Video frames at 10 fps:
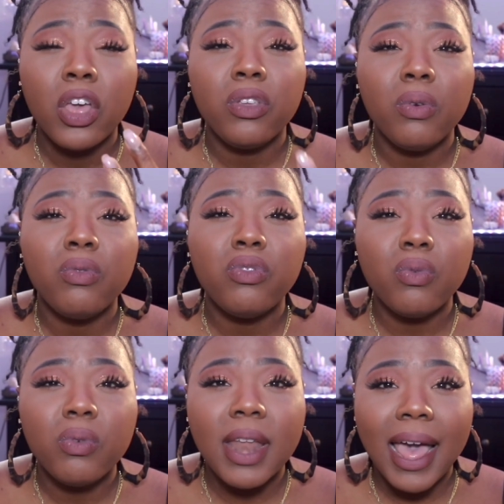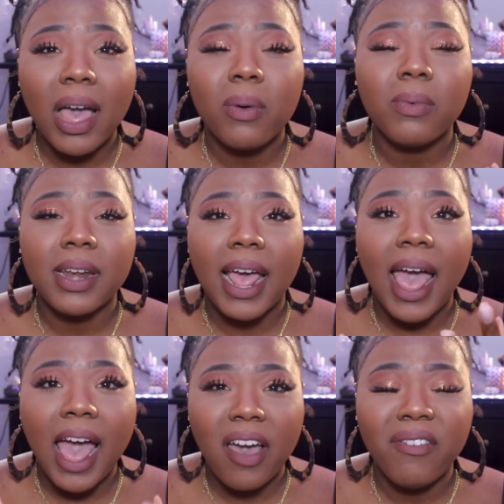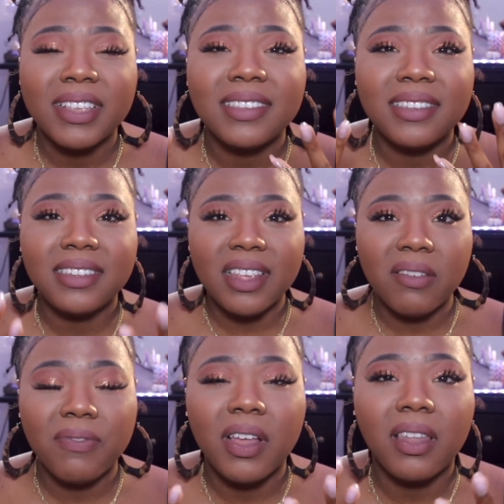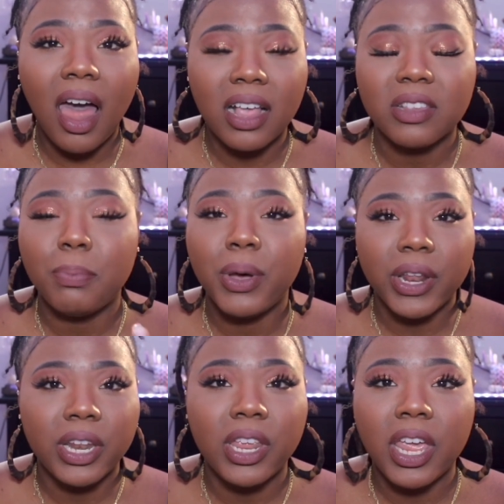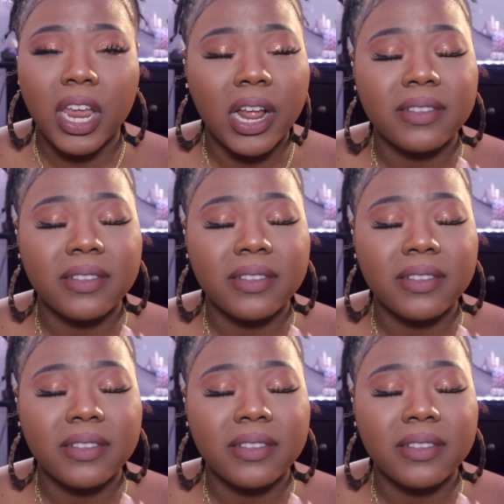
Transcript: You do not want to have stiff locks put in your hair,